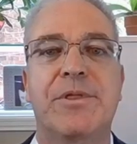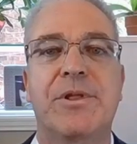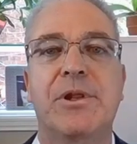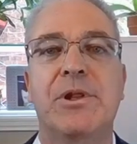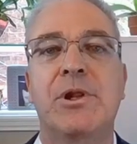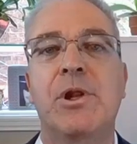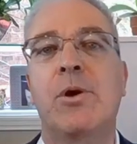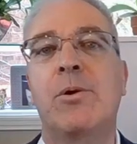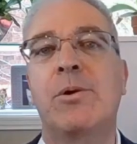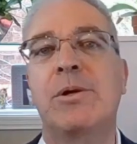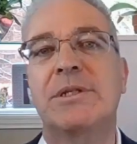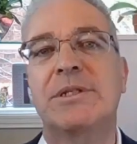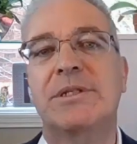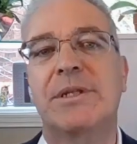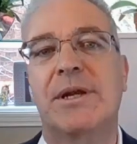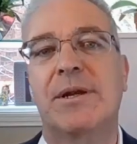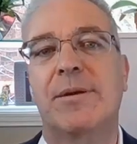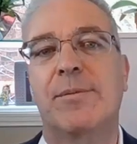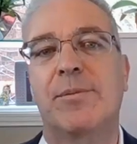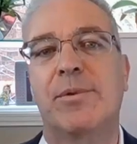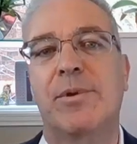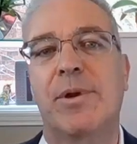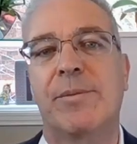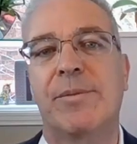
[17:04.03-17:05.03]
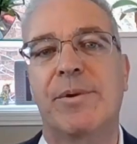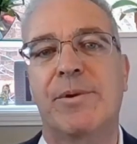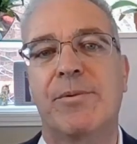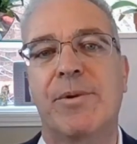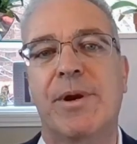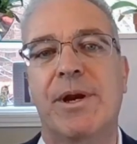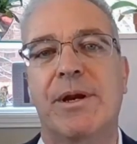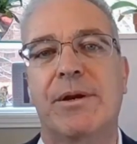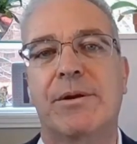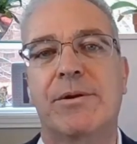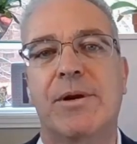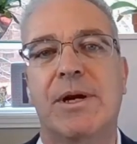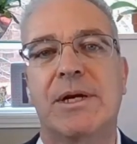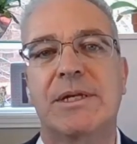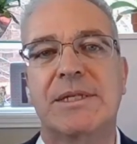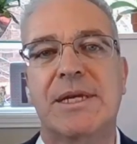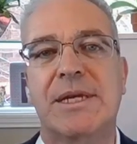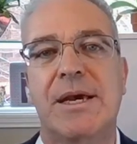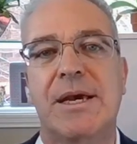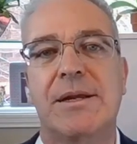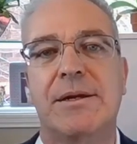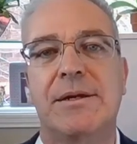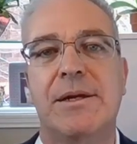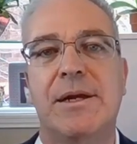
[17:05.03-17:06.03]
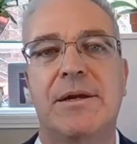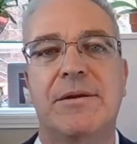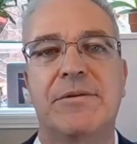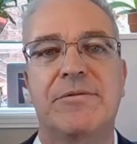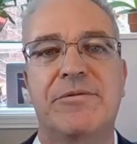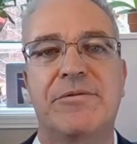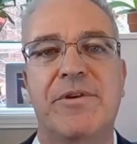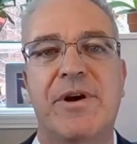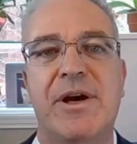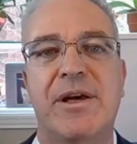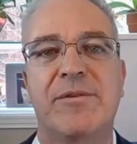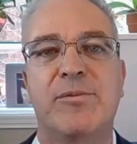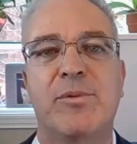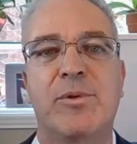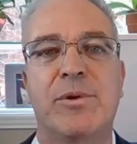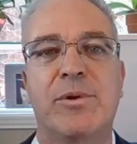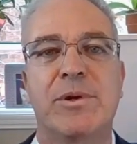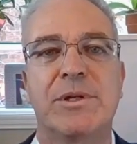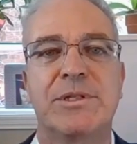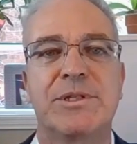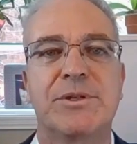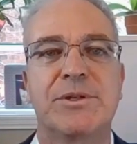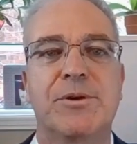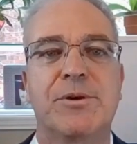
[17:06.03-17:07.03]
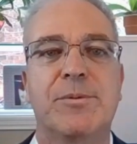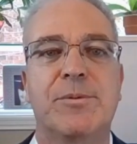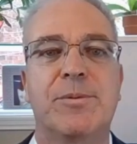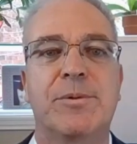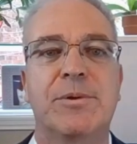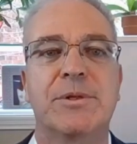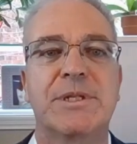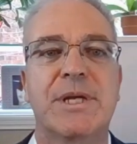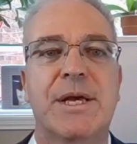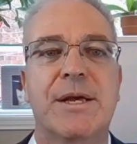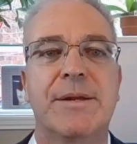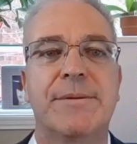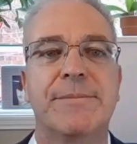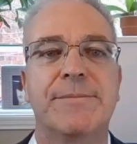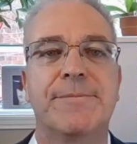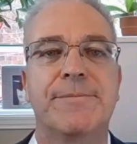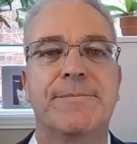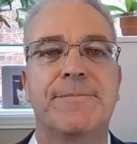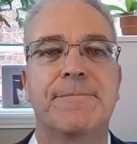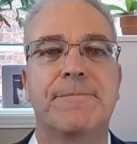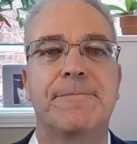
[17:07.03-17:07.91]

the lowest unemployment rate across Canada at 5.0%.